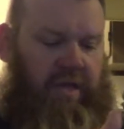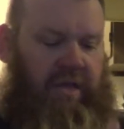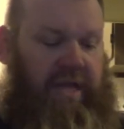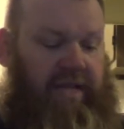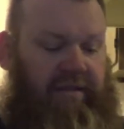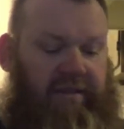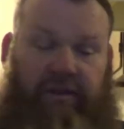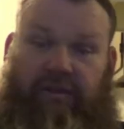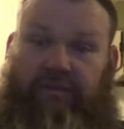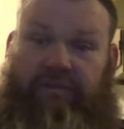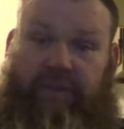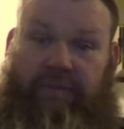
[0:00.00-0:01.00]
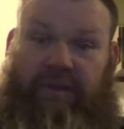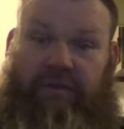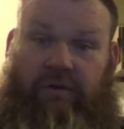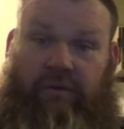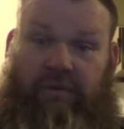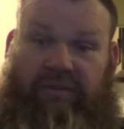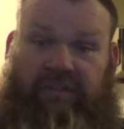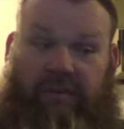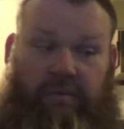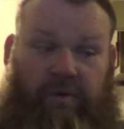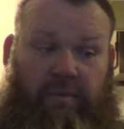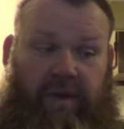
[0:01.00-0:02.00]
Got the little flippy door with
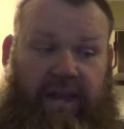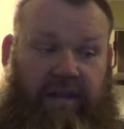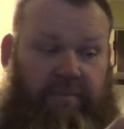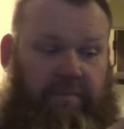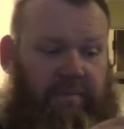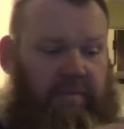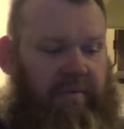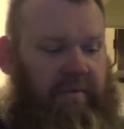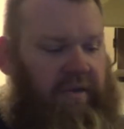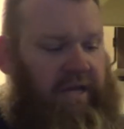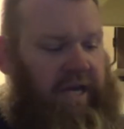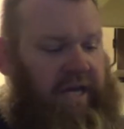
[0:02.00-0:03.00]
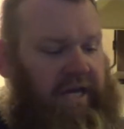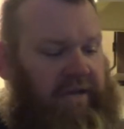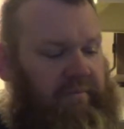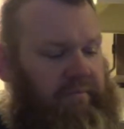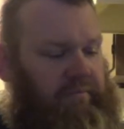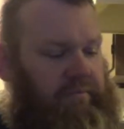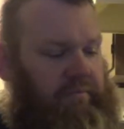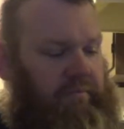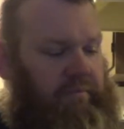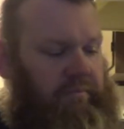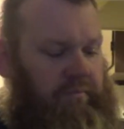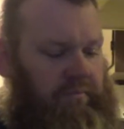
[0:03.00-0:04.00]
some random uh,
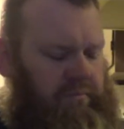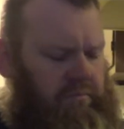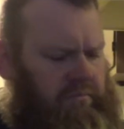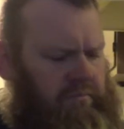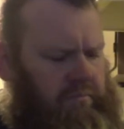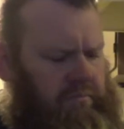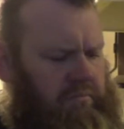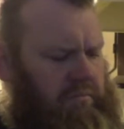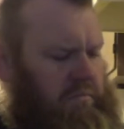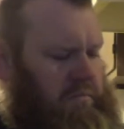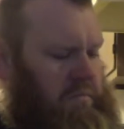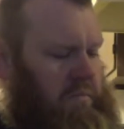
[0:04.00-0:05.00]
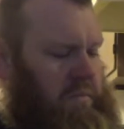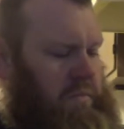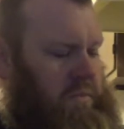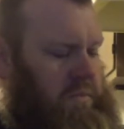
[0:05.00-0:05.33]
knobbies.